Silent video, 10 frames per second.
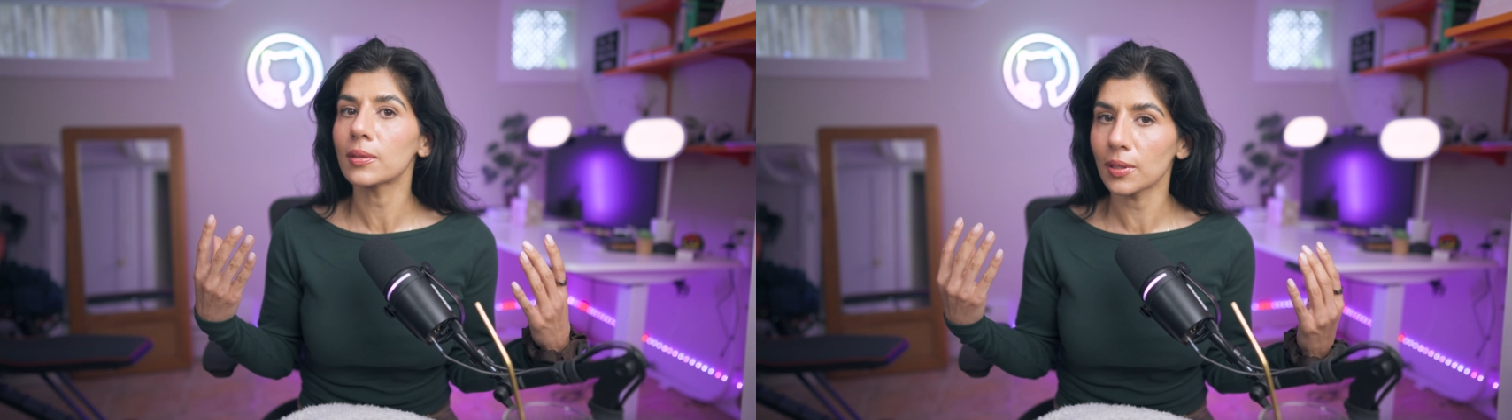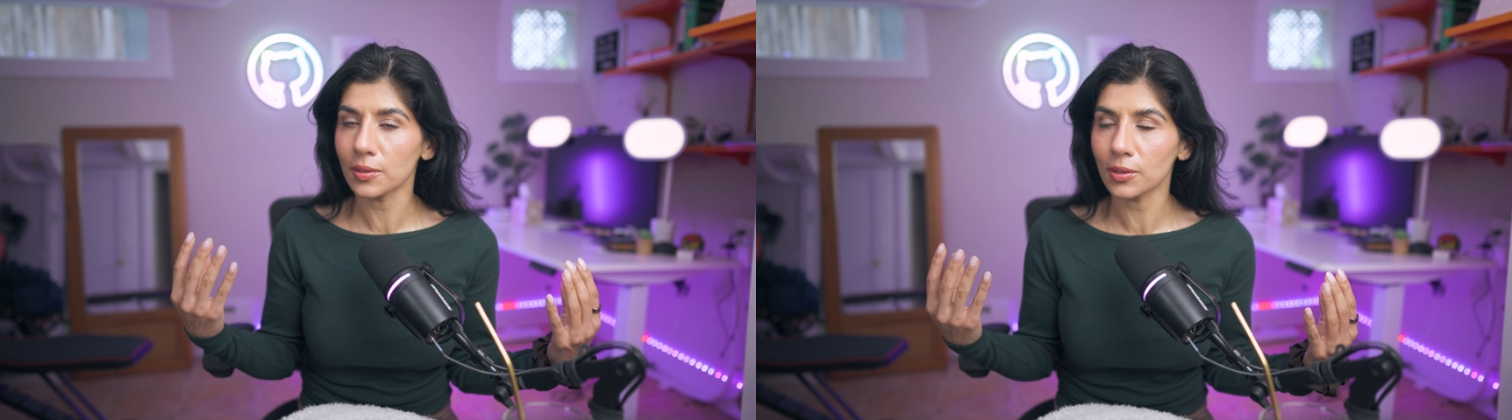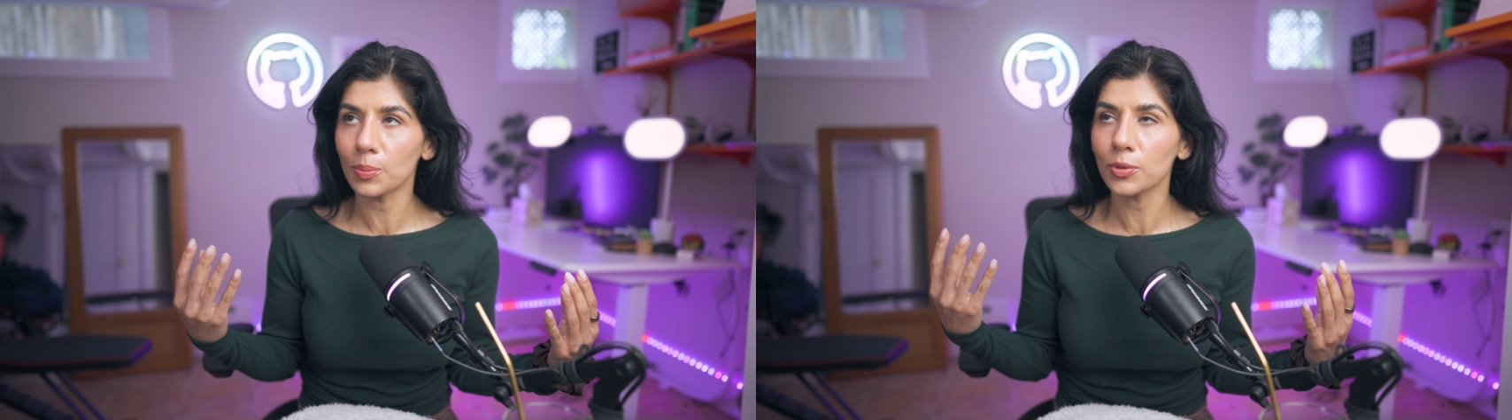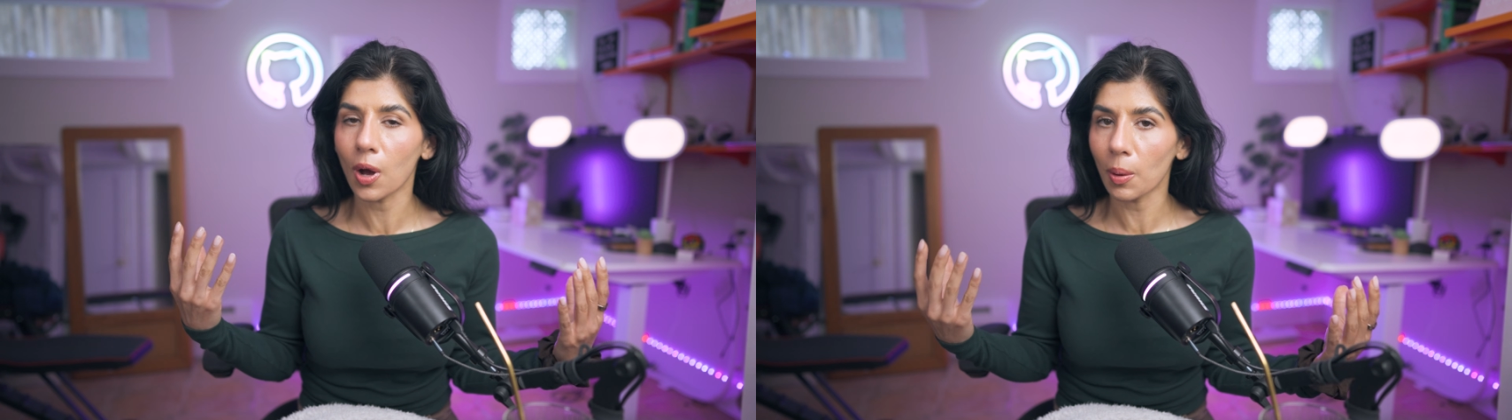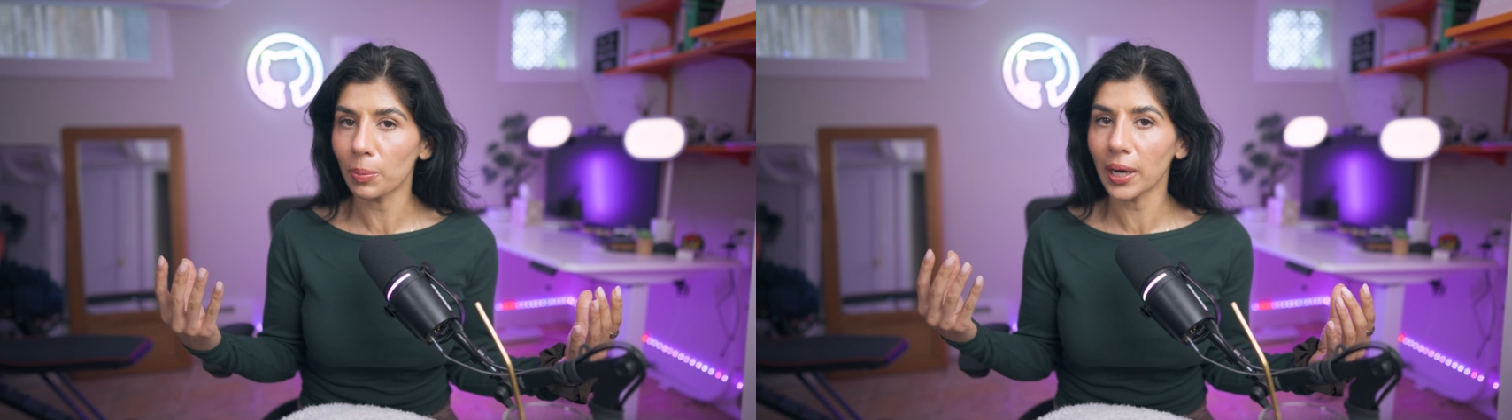systems
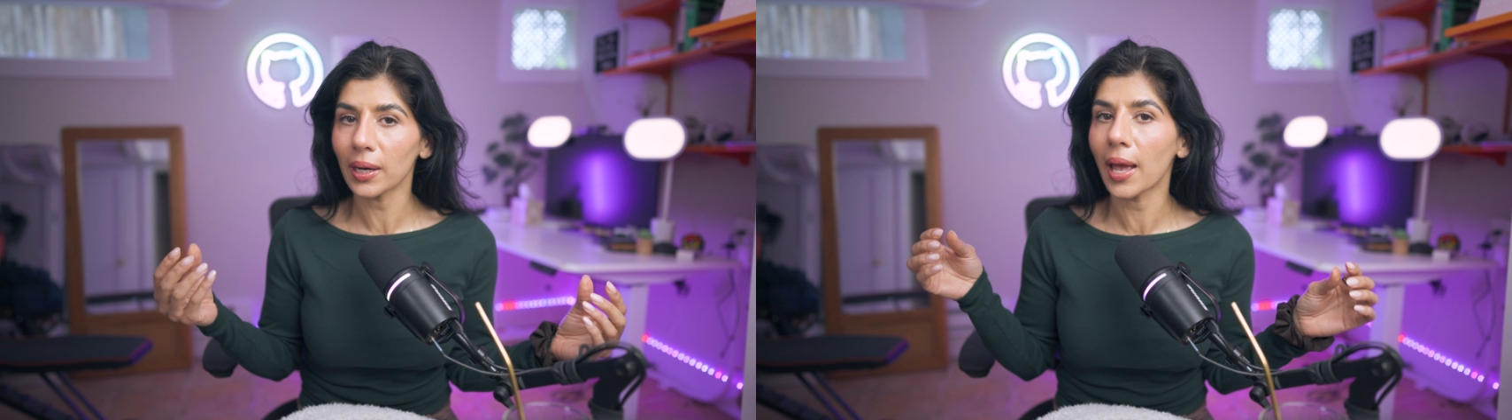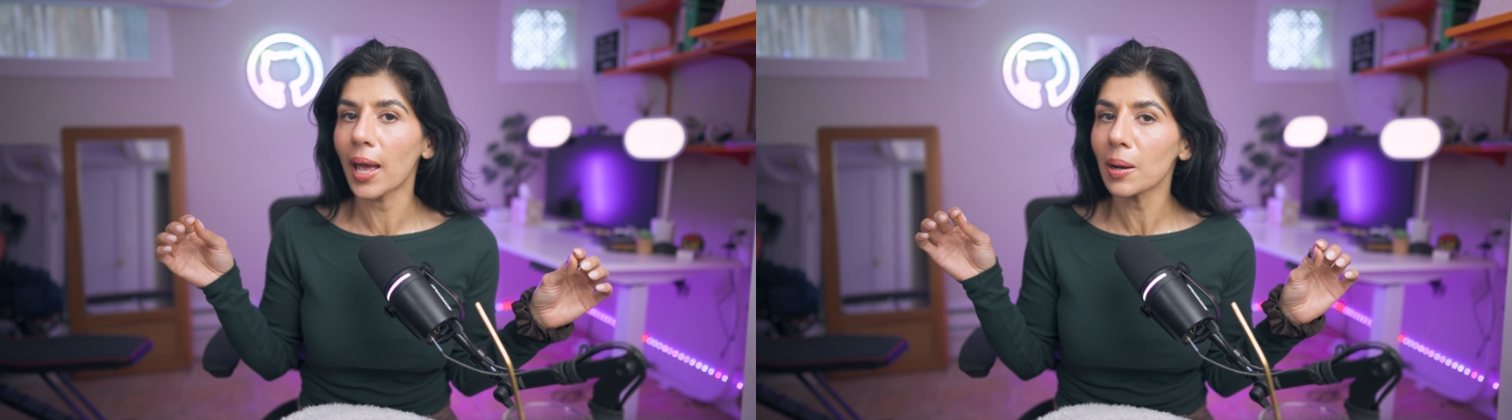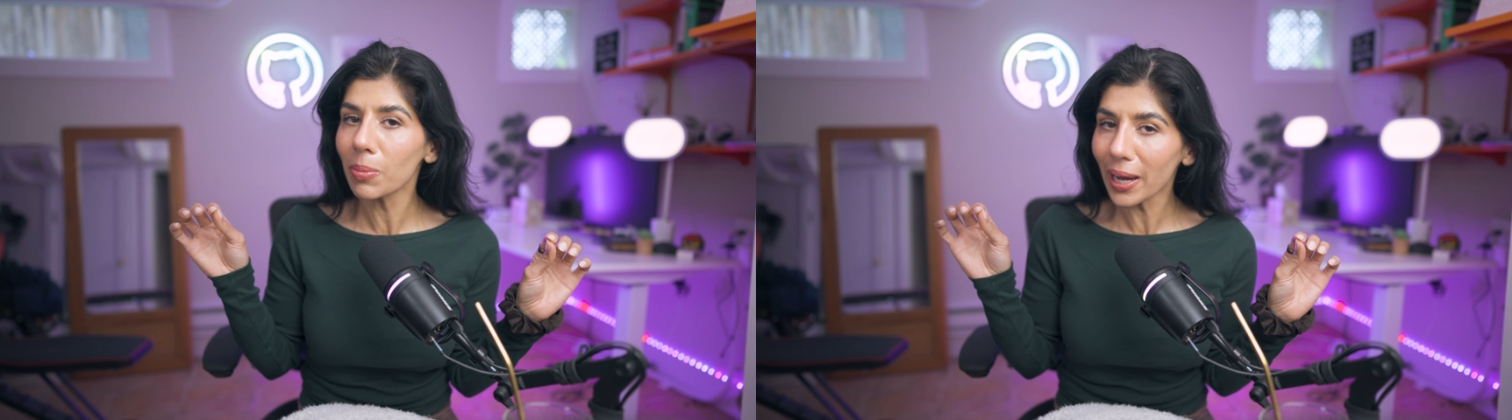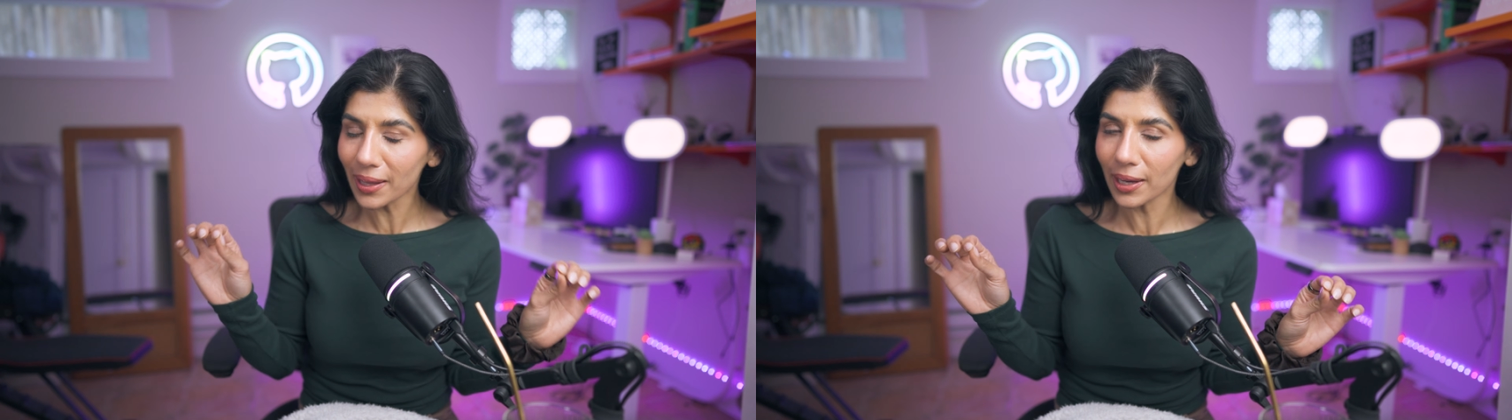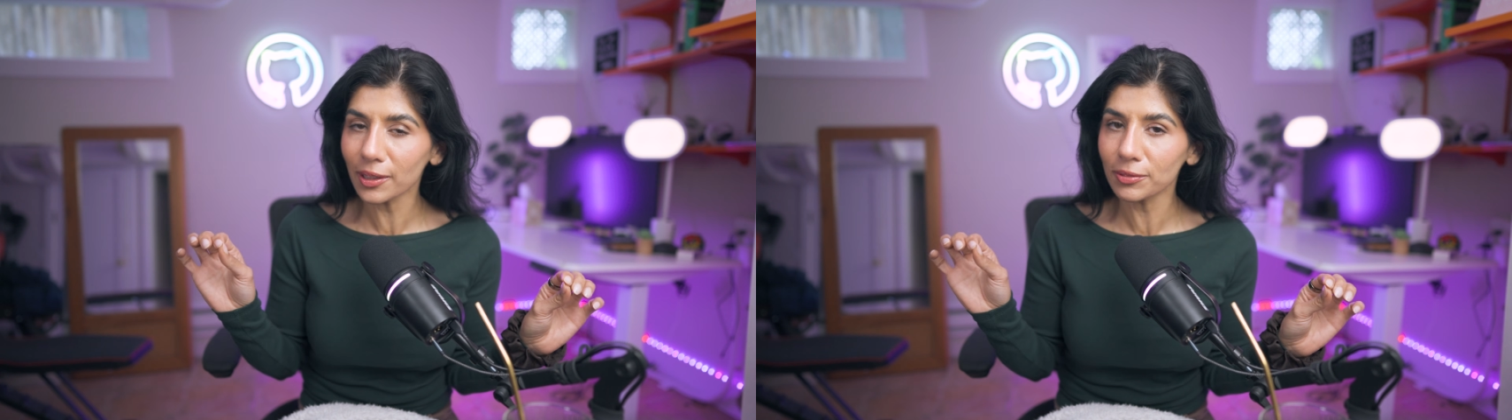operate. And by the end